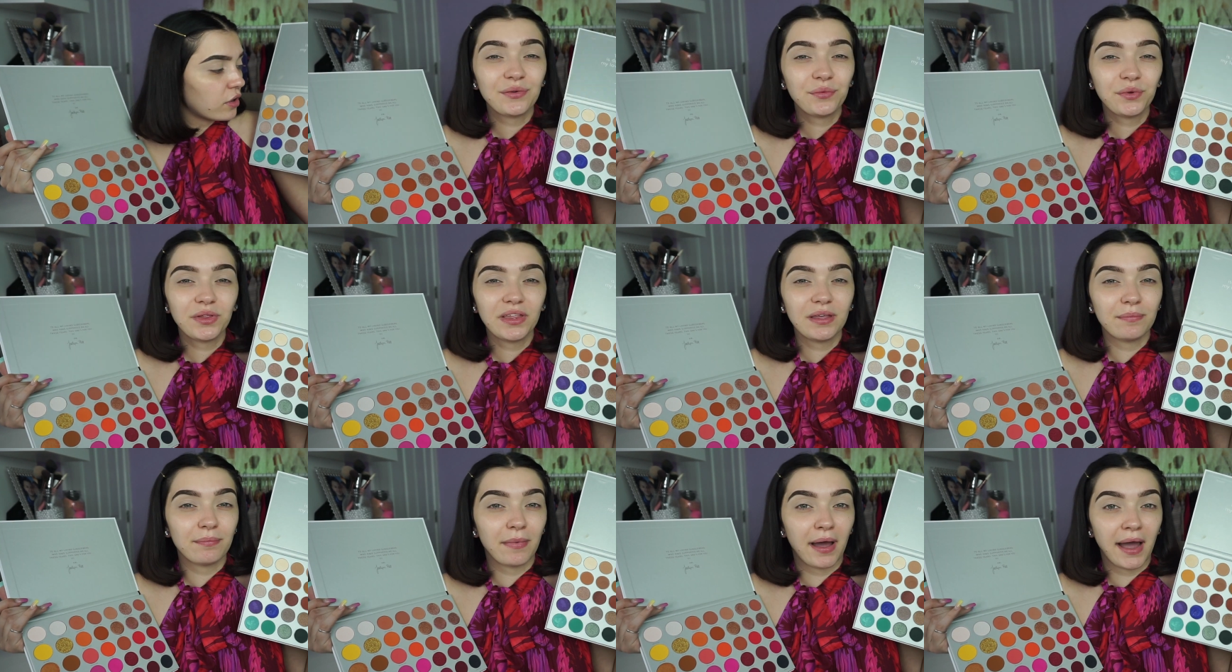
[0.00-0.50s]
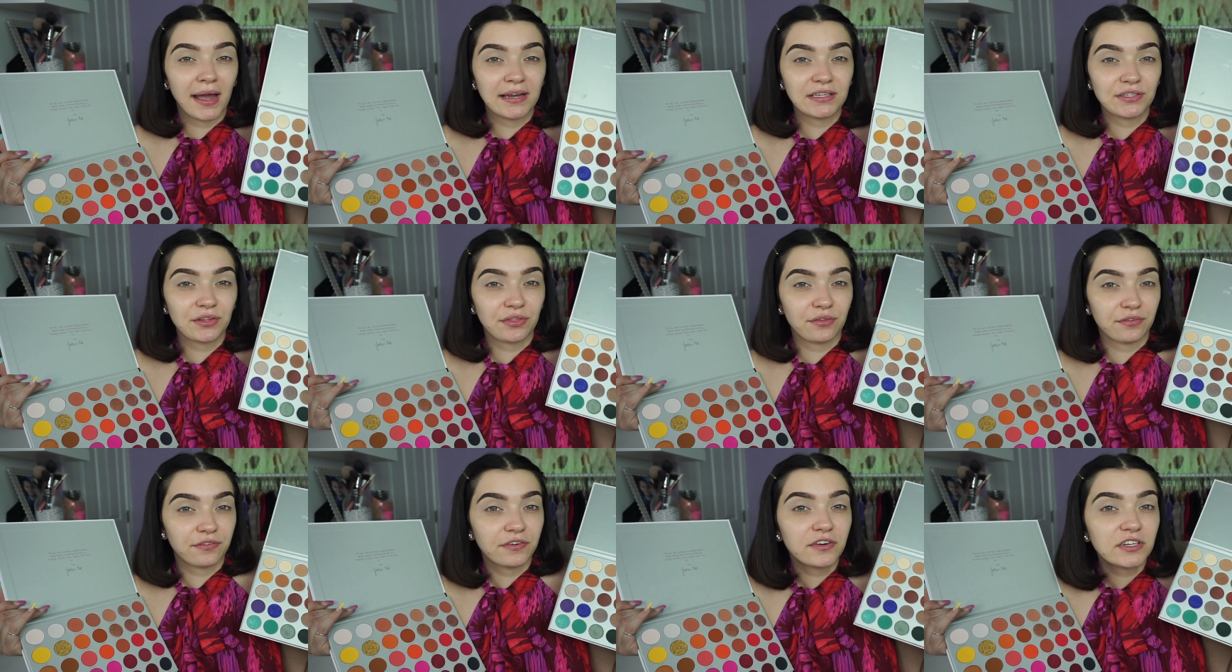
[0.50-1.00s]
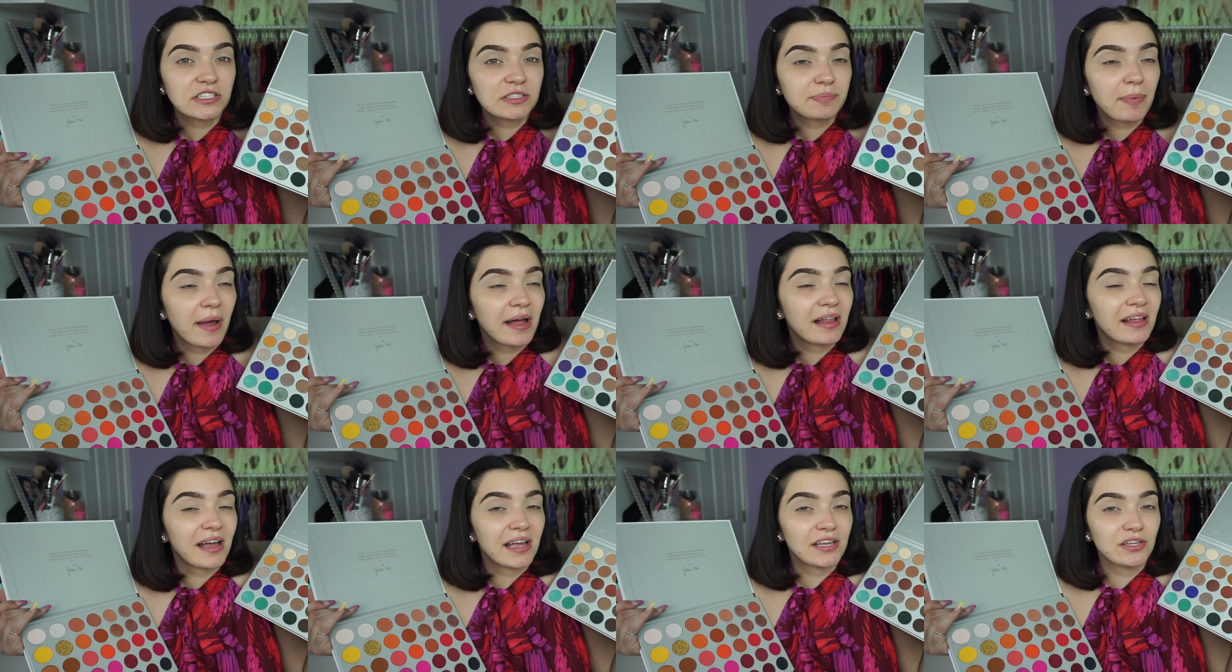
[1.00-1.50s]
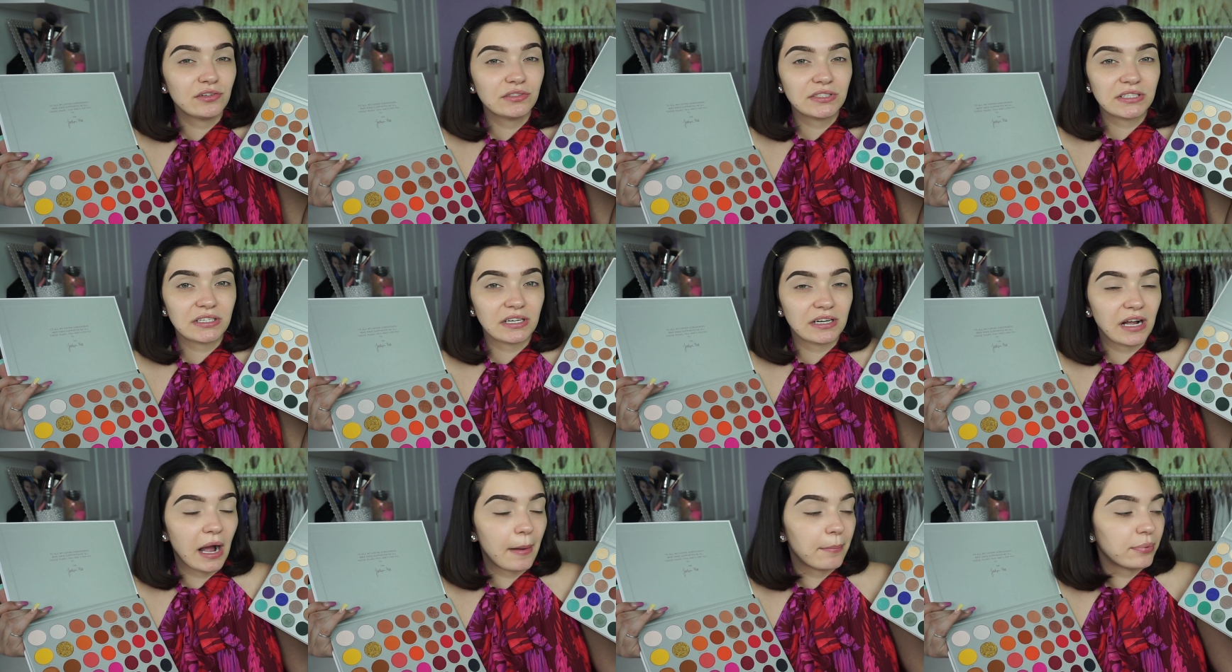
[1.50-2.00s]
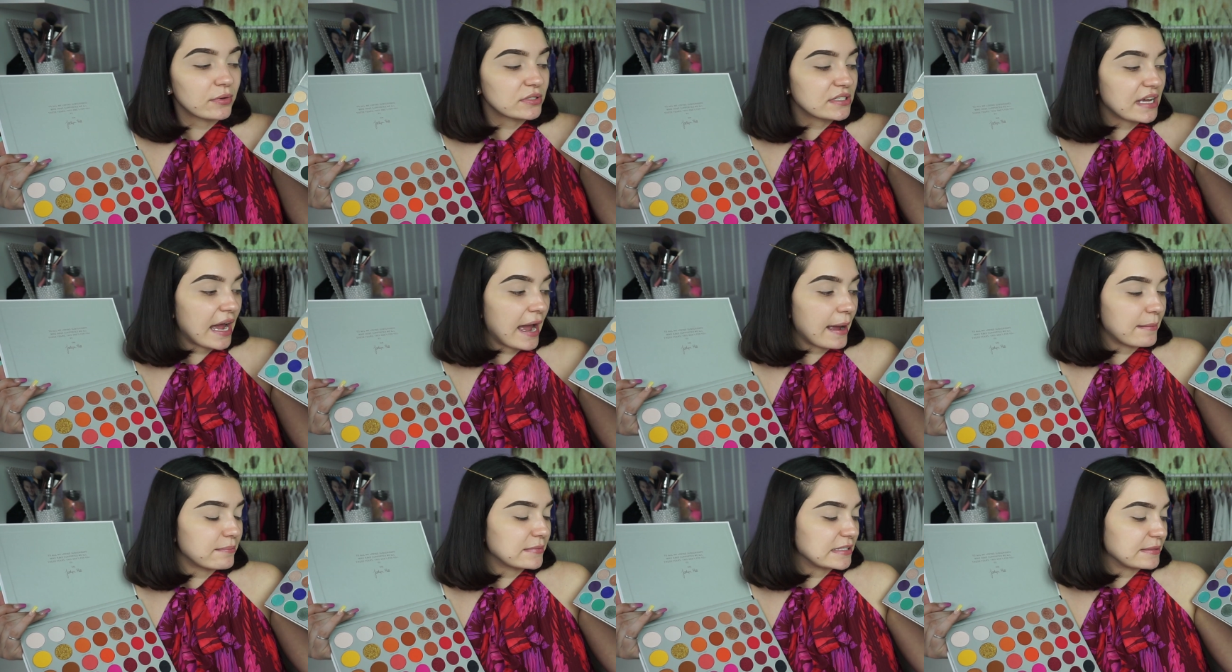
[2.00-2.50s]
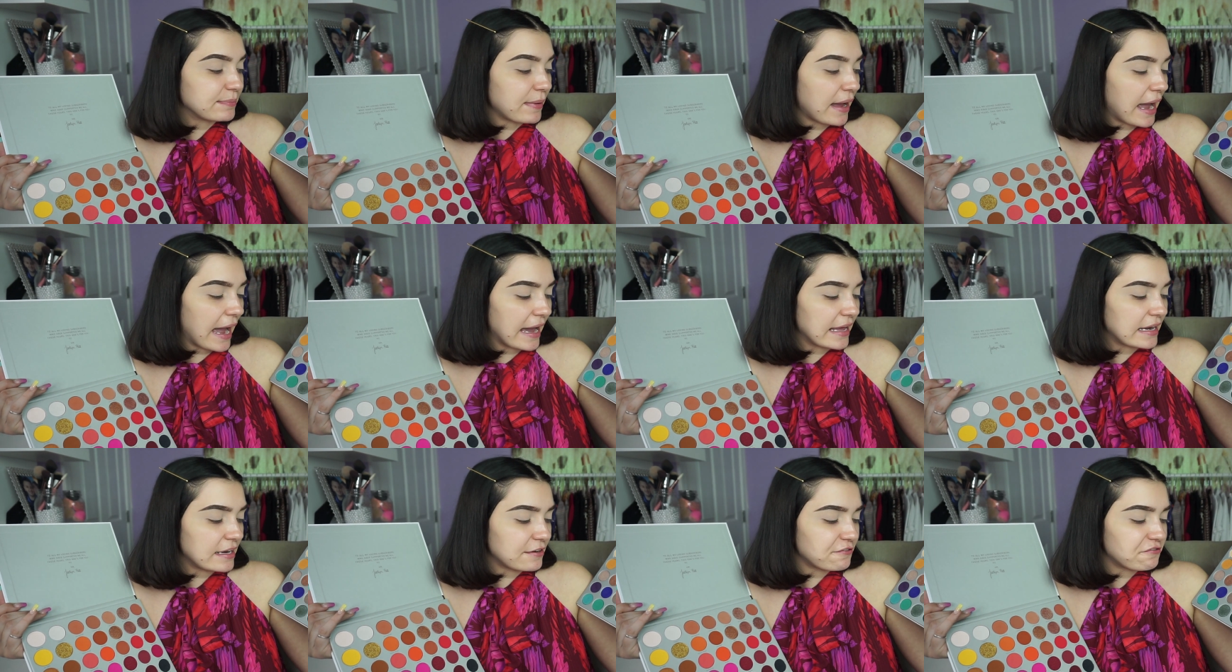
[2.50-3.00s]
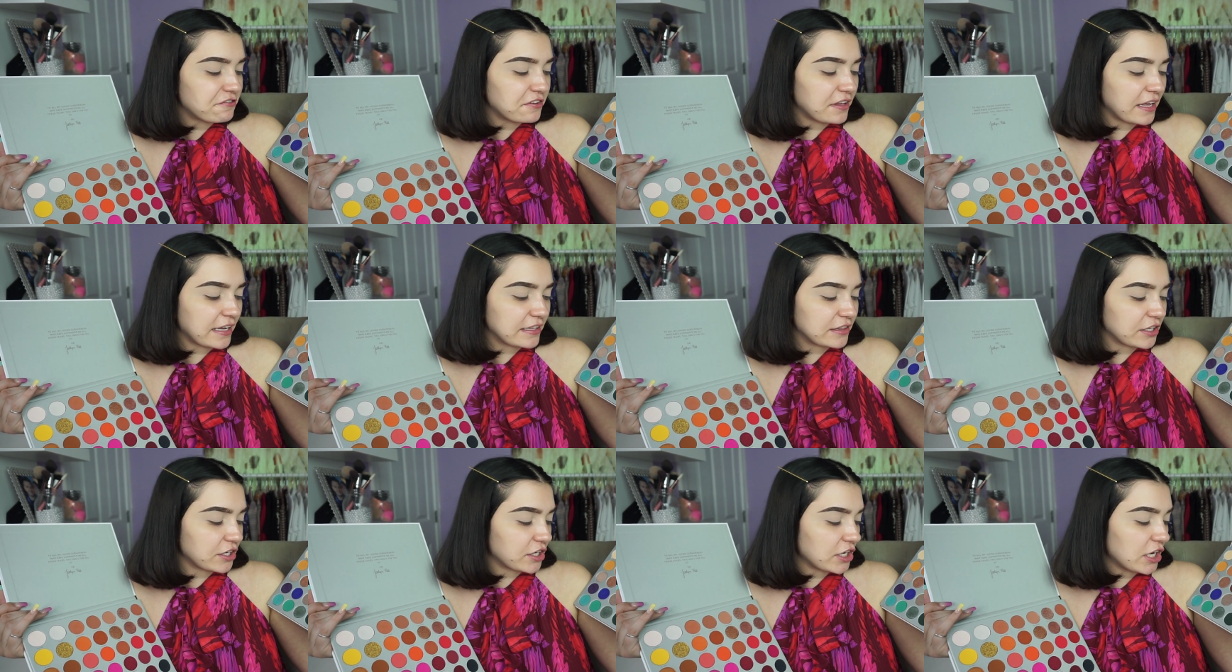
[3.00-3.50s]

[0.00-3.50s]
I didn't really mind the first palette. I used it a couple times, but I didn't feel like the